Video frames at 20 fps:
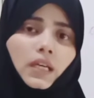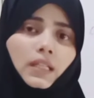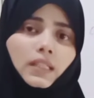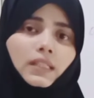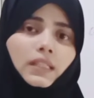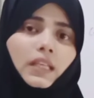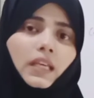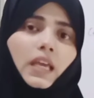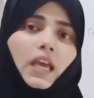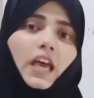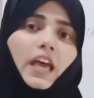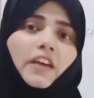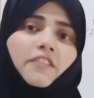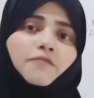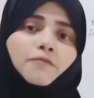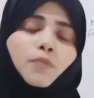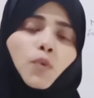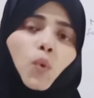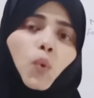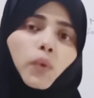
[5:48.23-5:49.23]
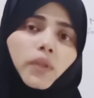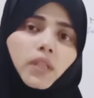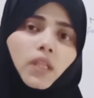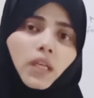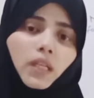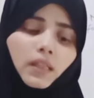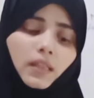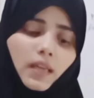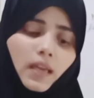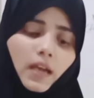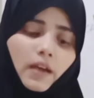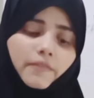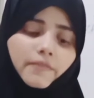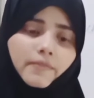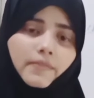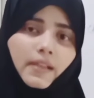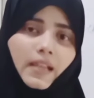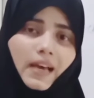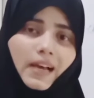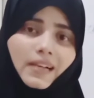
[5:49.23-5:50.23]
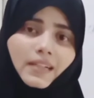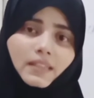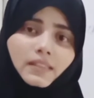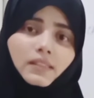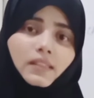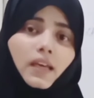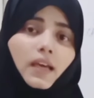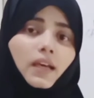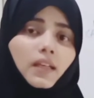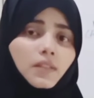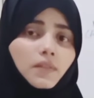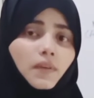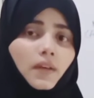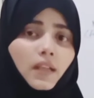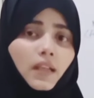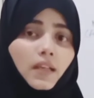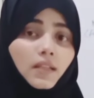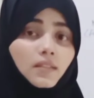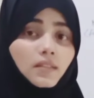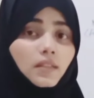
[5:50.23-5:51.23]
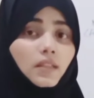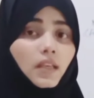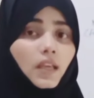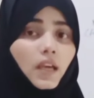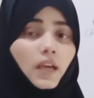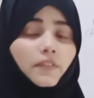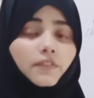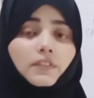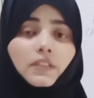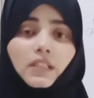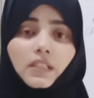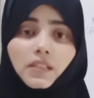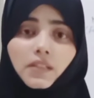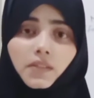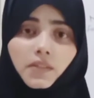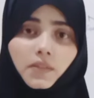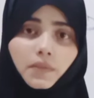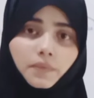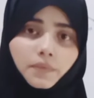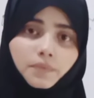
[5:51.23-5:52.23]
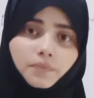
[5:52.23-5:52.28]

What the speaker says: they have both things, they have lungs as well as they have gills.